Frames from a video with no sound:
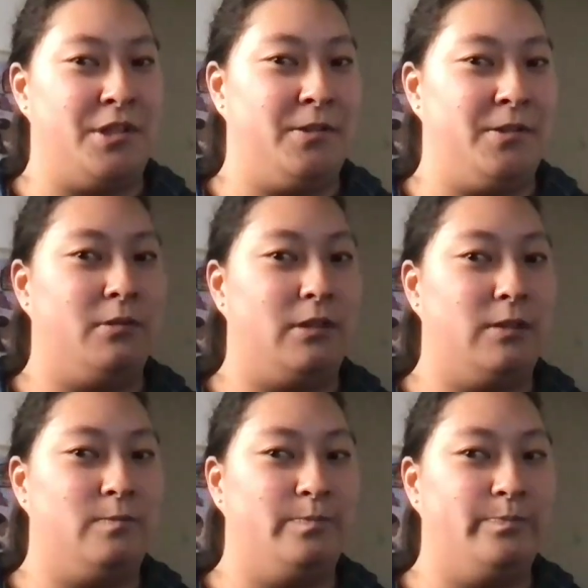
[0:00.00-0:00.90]
to
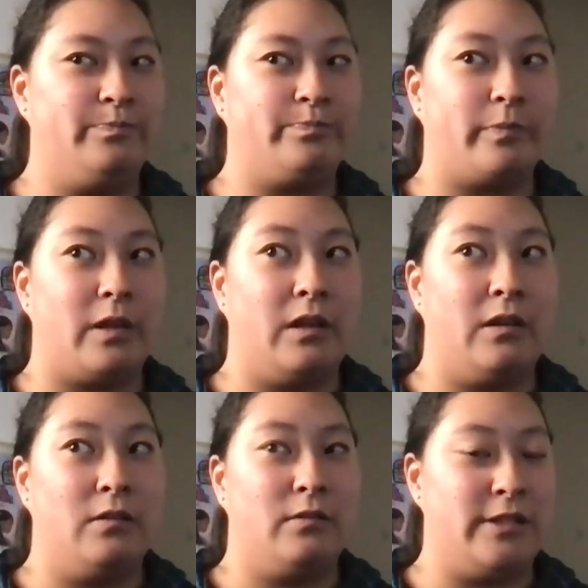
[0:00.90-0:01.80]
um
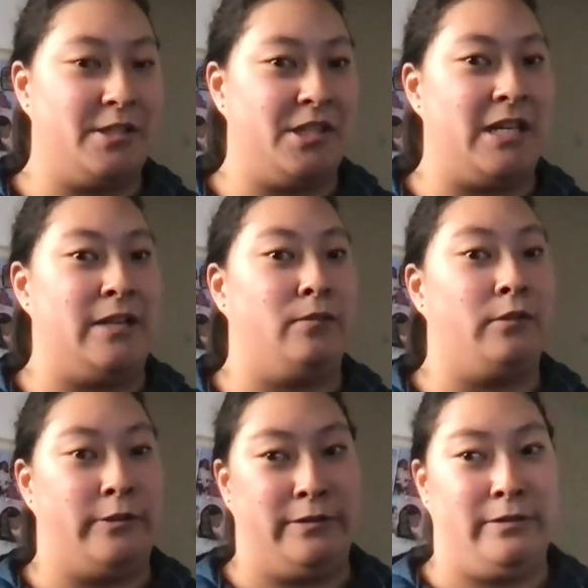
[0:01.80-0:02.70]
listen and
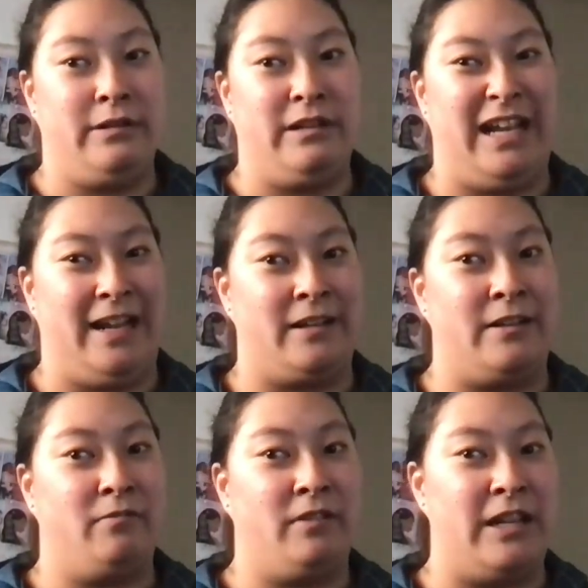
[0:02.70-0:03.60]
learn
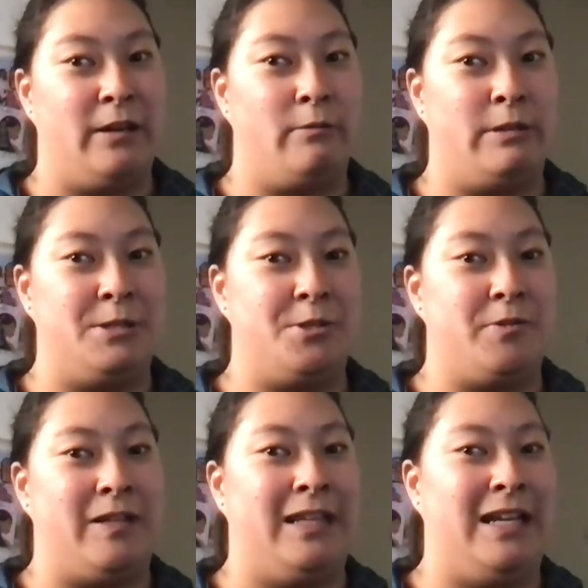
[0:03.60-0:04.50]
actively, always
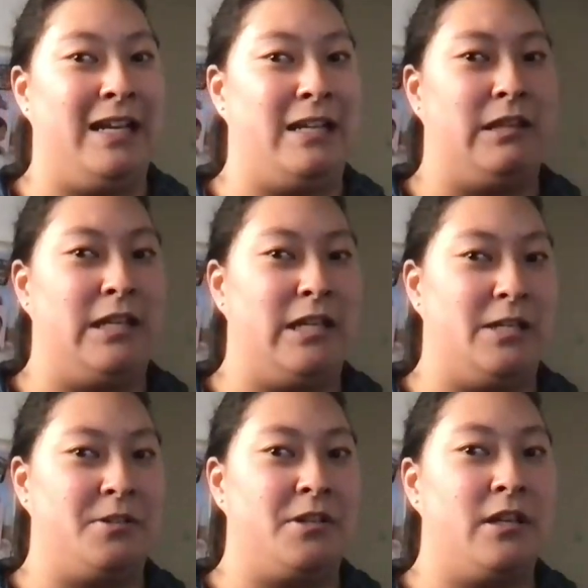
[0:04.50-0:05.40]
doing that, I think
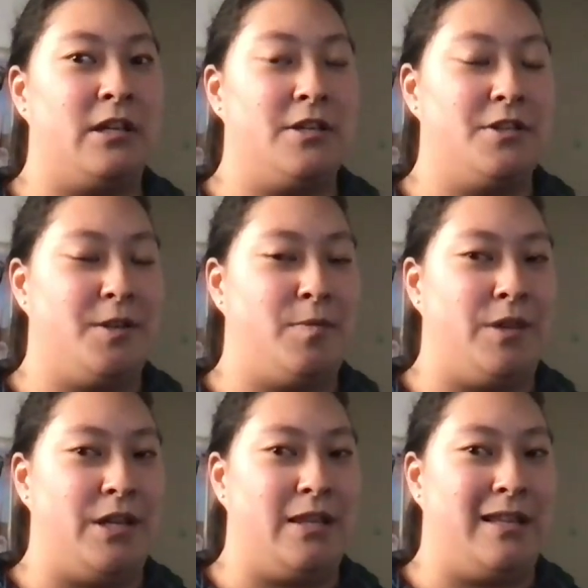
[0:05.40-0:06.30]
is
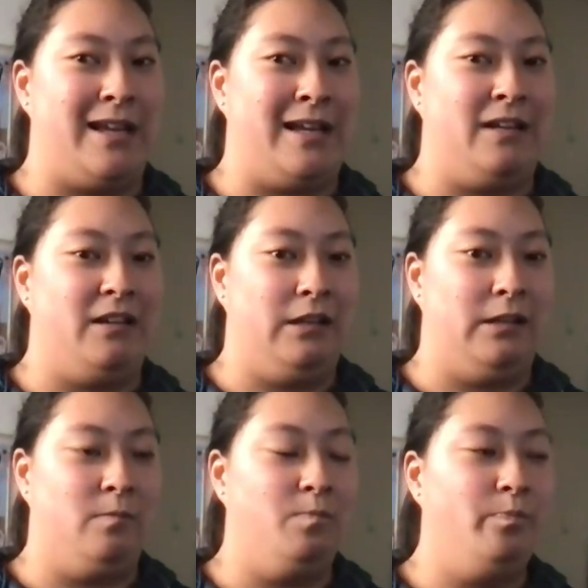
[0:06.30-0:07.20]
something that
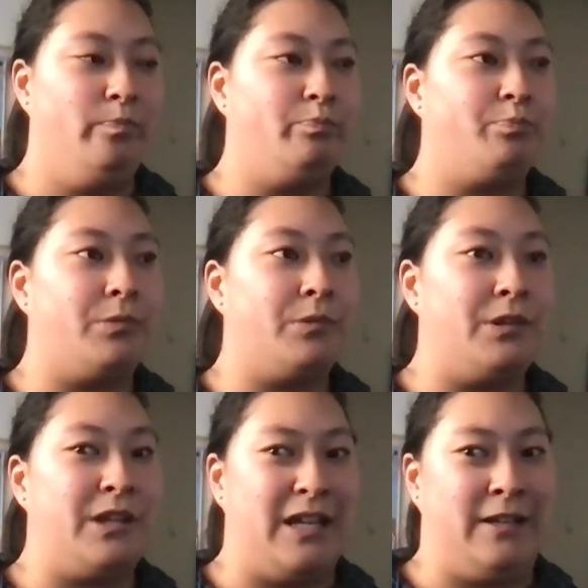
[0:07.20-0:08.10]
um
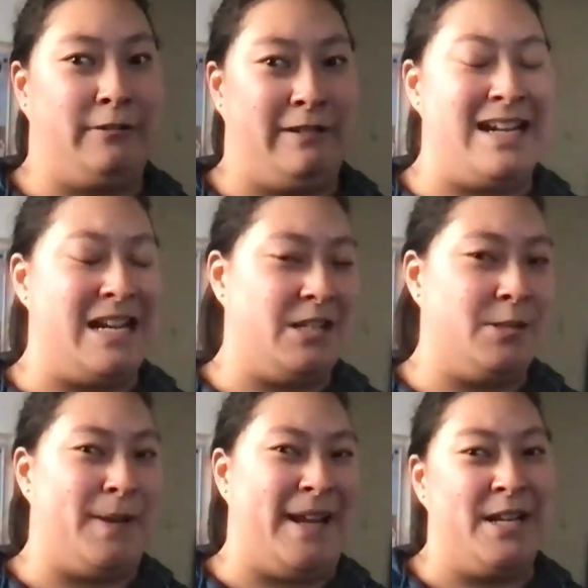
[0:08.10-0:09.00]
and creating
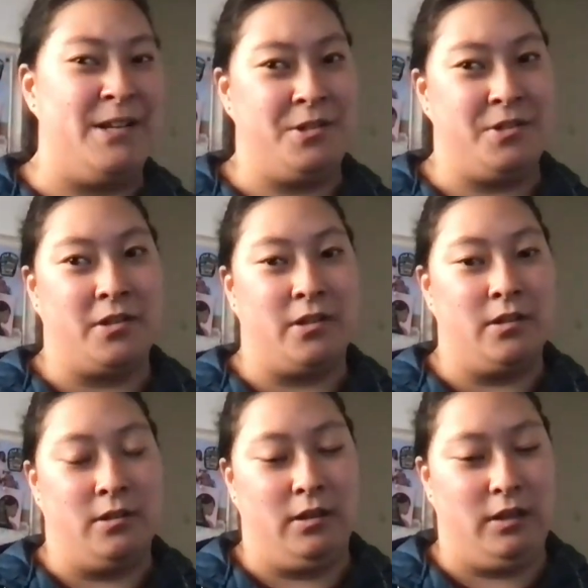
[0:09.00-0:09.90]
space
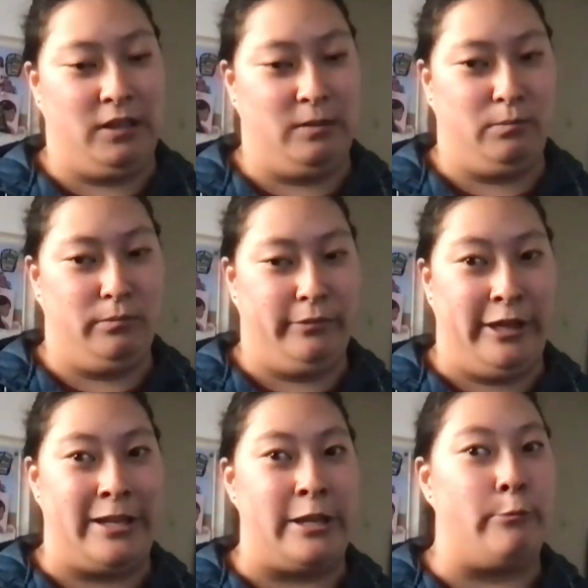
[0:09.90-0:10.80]
um
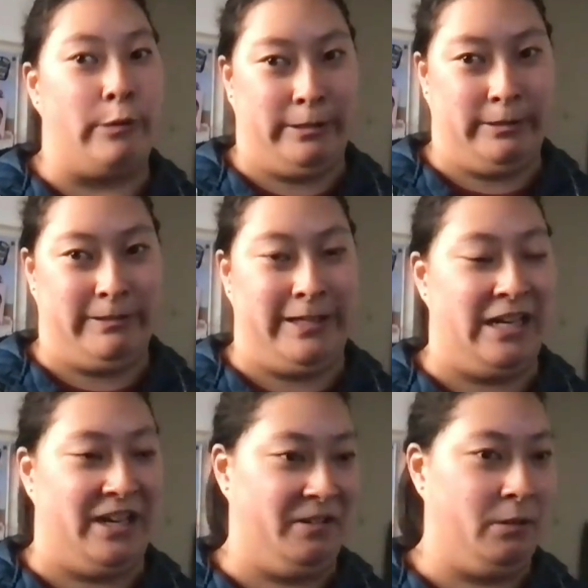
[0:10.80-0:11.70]
like you are right
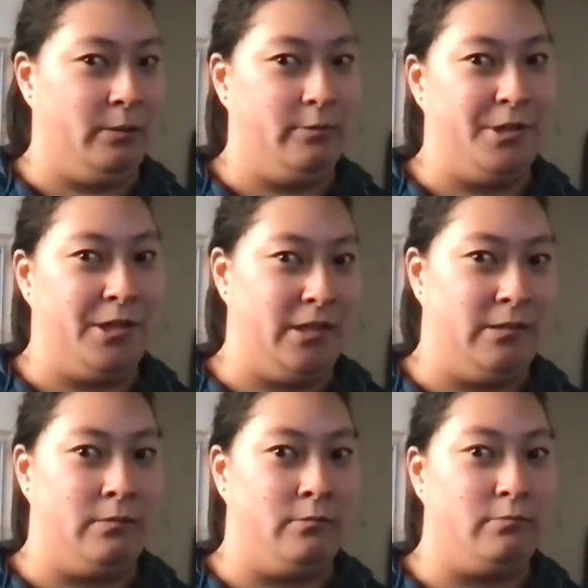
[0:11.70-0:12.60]
now
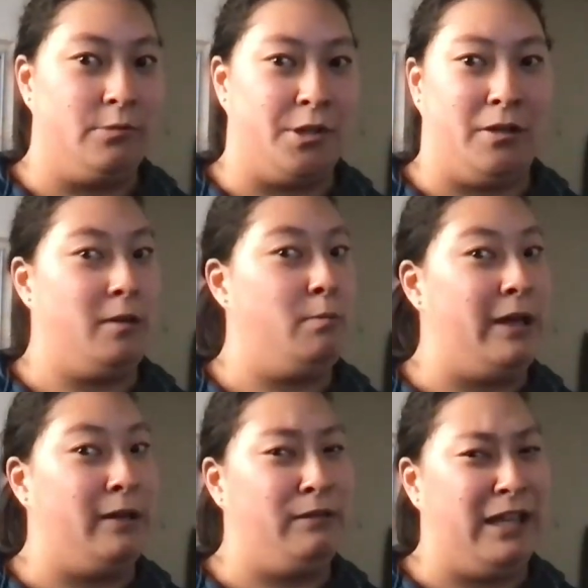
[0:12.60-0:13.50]
to talk
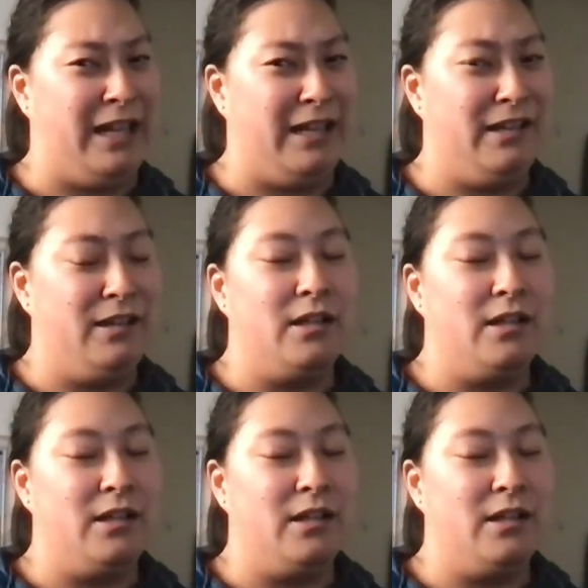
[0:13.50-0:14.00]
about that